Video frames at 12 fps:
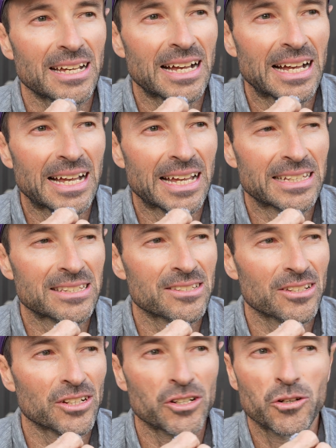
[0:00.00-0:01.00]
And
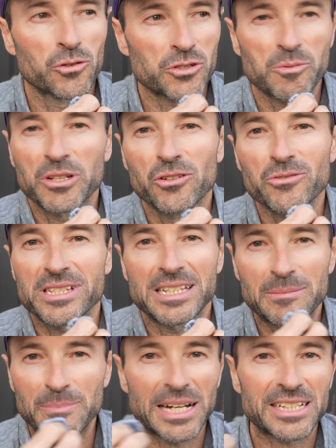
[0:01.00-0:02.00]
of course, we all
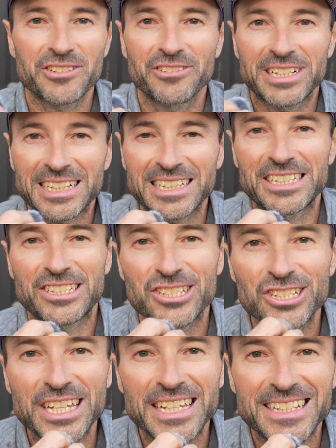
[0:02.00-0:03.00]
sleep better in clean
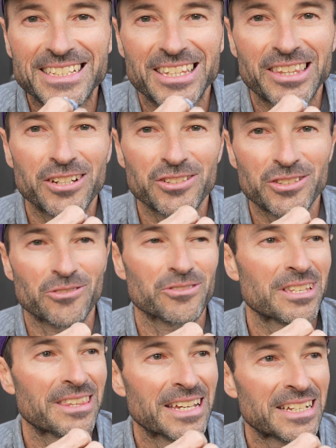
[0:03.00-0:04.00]
sheets and those
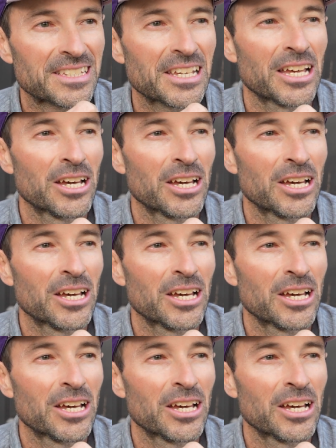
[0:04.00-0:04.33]
sorts of things.